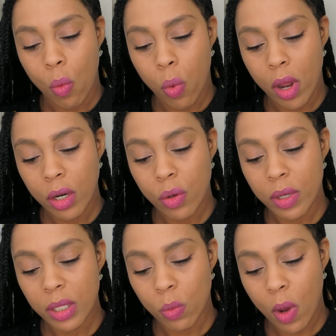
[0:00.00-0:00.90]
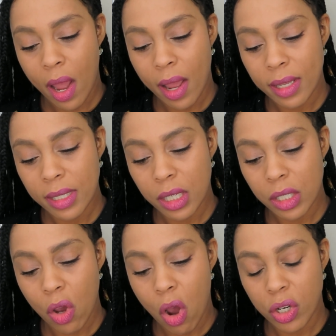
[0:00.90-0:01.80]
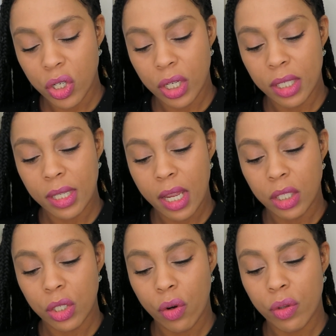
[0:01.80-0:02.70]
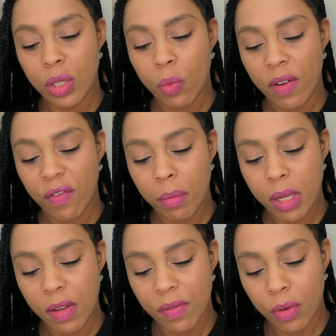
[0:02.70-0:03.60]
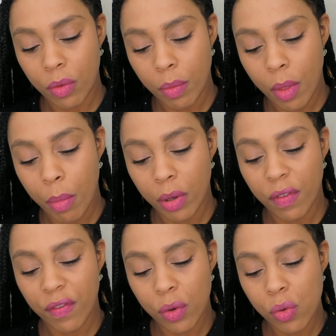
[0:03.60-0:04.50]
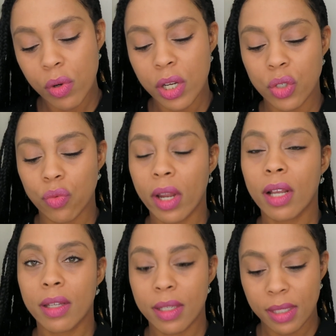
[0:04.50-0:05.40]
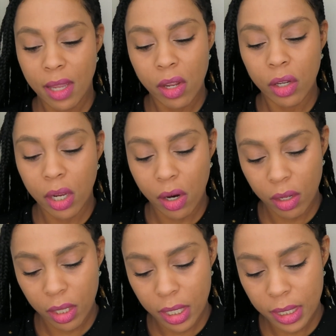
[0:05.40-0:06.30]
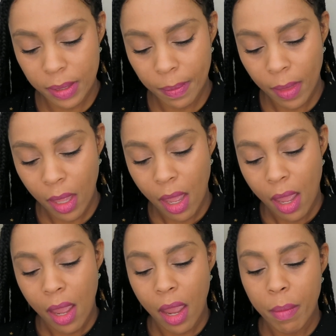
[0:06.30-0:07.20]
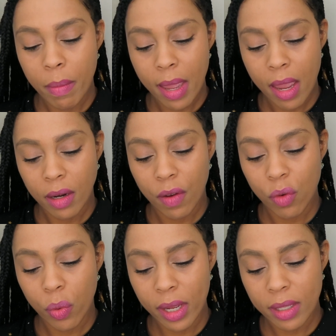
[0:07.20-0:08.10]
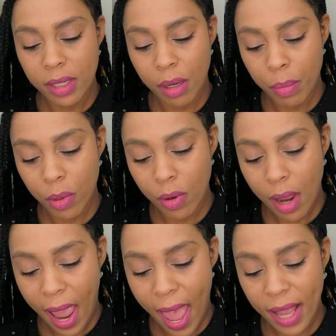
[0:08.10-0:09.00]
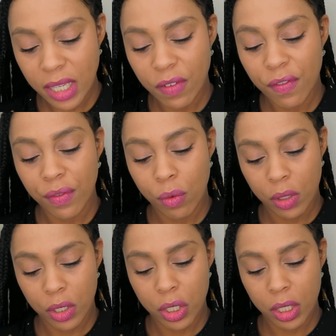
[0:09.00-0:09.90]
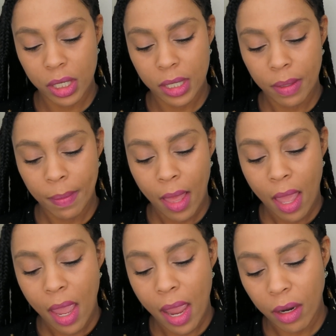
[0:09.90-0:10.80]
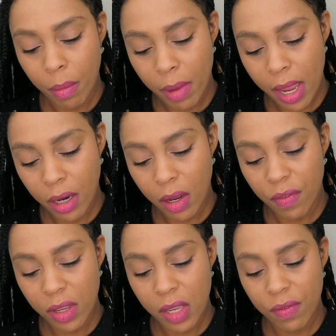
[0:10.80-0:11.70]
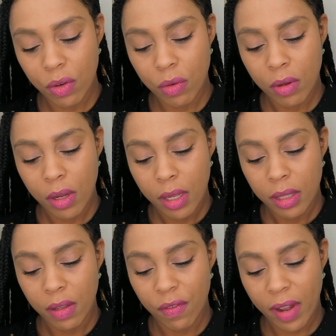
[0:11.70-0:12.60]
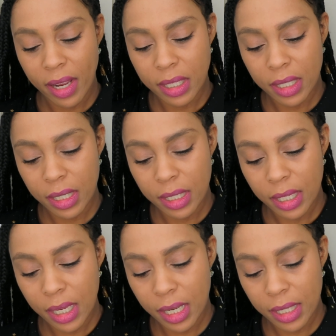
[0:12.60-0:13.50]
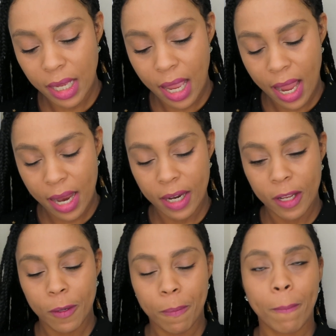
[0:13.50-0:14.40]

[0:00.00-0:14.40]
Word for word: One who is wise is cautious and turns away from evil, but a fool is reckless and careless. A man of quick temper acts foolishly, and a man of evil devices is hated."